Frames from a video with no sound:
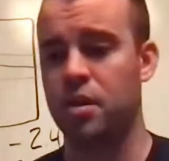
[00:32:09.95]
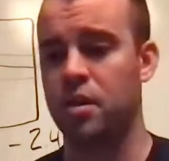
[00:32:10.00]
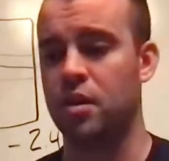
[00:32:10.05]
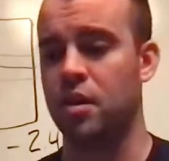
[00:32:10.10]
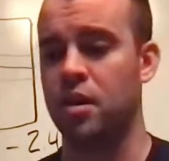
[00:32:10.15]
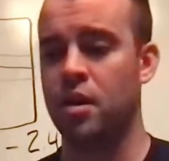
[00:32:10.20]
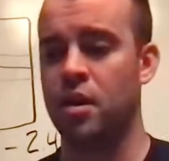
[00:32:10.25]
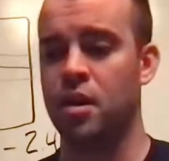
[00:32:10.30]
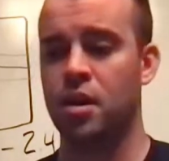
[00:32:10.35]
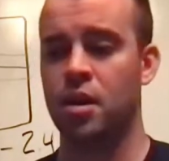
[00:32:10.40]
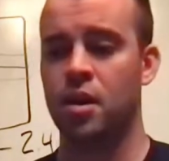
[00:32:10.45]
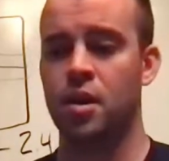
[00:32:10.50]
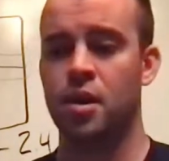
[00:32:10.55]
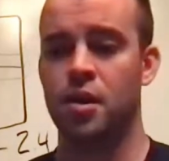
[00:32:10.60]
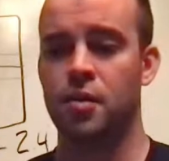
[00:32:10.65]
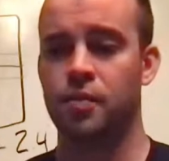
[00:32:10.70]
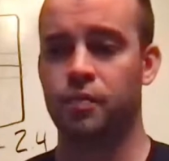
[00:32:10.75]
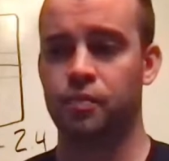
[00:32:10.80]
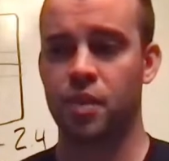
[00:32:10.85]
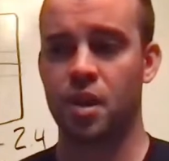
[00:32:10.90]
And
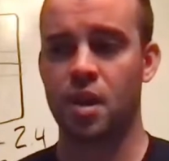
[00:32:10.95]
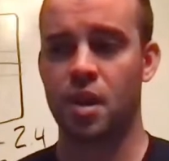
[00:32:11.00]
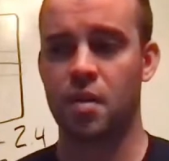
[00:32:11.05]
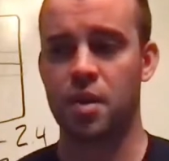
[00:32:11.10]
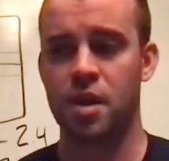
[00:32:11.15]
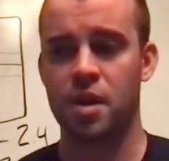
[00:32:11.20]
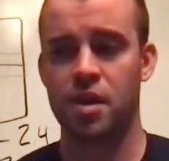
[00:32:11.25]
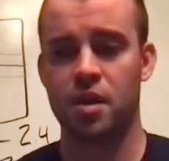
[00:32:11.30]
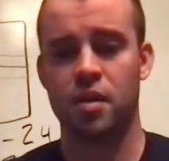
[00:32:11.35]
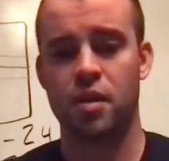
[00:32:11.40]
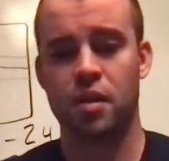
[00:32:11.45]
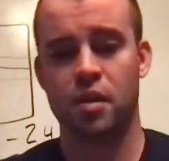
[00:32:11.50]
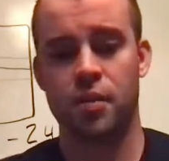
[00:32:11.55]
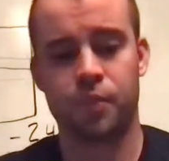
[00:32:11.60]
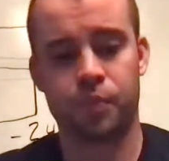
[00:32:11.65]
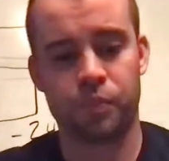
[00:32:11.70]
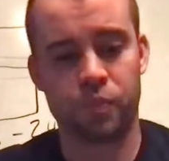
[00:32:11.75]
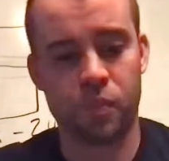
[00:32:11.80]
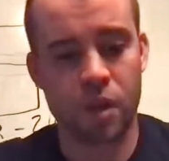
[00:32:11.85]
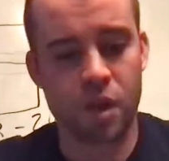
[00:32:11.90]
I mean,
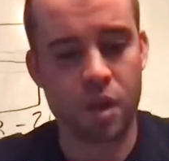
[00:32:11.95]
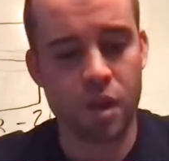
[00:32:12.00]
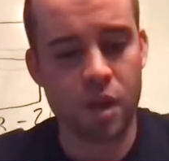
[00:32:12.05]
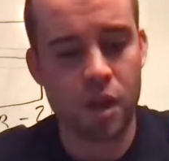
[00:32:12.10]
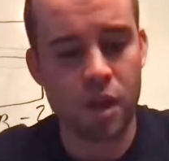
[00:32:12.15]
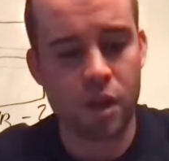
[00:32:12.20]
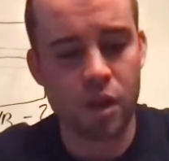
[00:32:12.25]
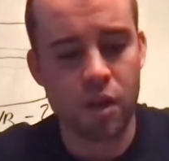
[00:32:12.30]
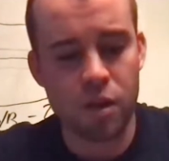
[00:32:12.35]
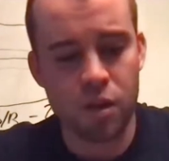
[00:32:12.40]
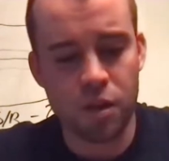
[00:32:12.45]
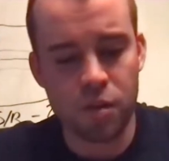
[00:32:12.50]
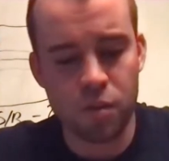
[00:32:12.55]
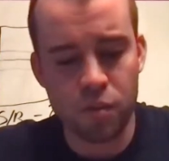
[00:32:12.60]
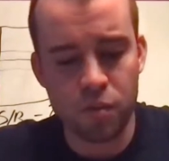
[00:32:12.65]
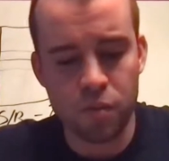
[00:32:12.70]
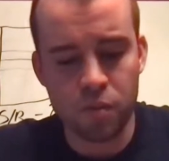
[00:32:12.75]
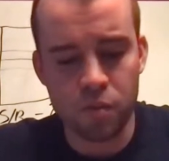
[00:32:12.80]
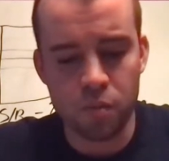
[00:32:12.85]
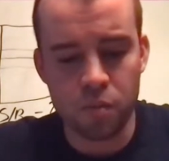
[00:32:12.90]
you know,
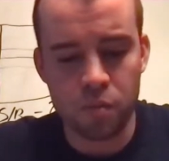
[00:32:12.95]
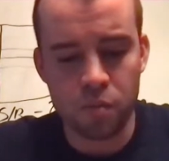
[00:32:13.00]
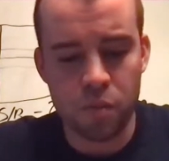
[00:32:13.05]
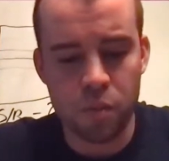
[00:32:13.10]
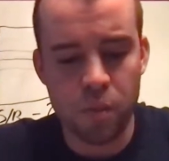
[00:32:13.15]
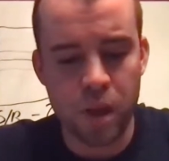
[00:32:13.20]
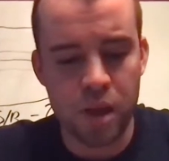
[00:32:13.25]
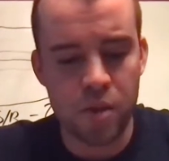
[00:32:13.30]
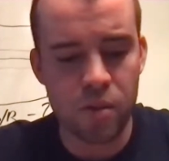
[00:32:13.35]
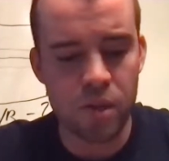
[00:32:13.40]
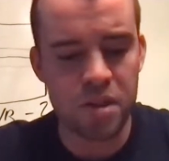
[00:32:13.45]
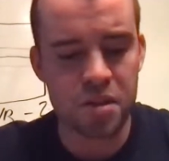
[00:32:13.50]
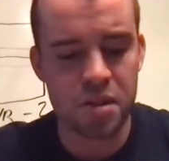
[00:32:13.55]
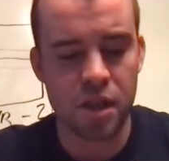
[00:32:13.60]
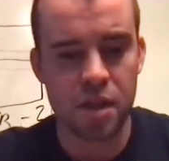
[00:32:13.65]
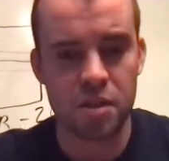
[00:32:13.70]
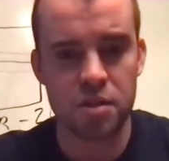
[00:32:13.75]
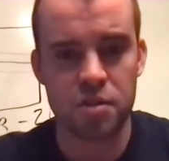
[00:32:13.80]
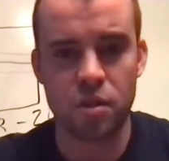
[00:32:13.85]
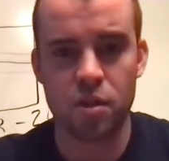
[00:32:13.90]
the, the main reason
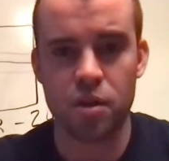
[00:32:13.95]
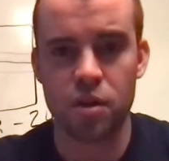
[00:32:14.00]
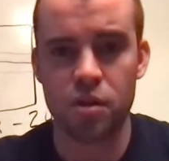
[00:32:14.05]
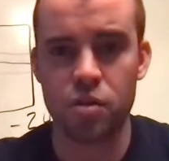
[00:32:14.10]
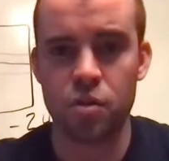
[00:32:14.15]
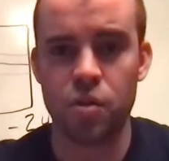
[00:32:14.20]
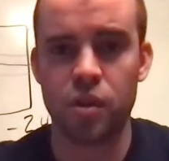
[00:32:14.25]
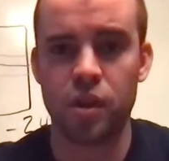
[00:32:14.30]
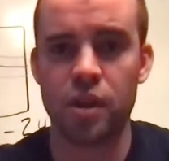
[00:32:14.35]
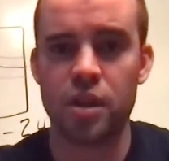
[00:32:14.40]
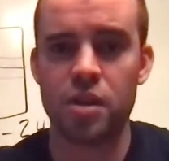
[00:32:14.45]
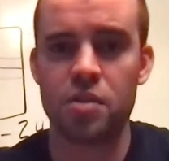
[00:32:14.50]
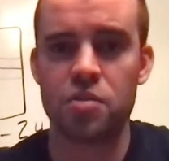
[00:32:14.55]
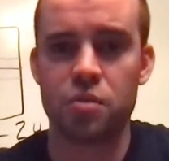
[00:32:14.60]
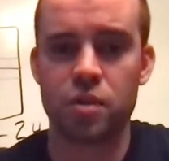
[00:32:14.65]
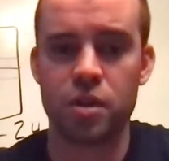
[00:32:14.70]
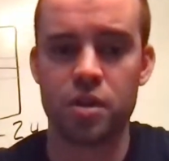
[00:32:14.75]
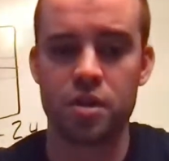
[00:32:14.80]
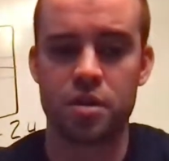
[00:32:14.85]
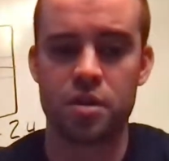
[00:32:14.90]
I started doing this
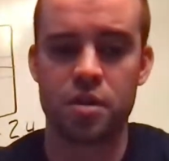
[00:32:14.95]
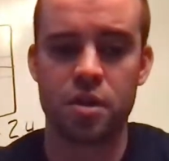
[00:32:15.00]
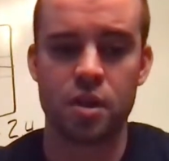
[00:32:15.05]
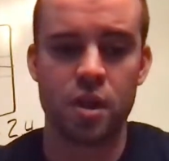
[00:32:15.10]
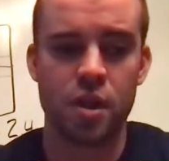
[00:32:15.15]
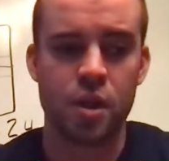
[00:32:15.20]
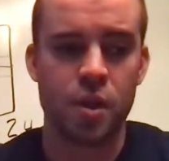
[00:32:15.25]
was